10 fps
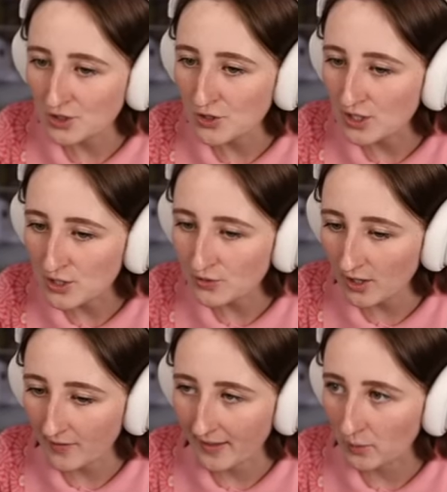you can use it
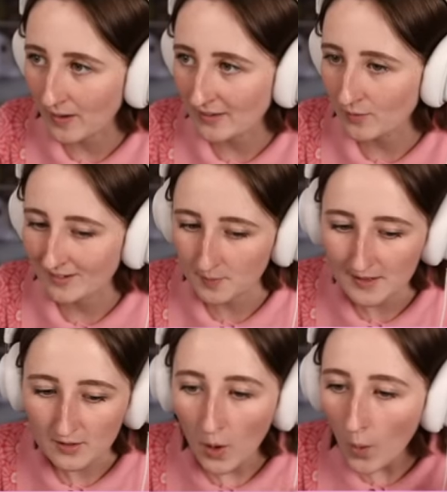on like regular
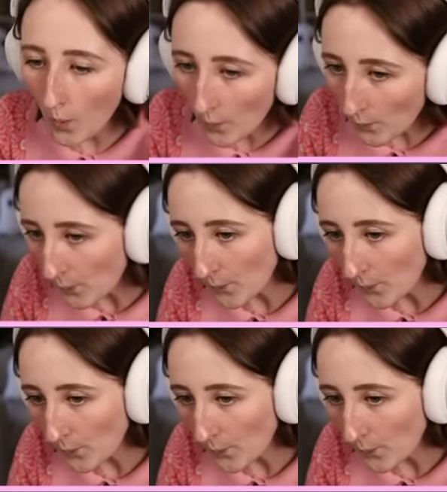recipes. Woo!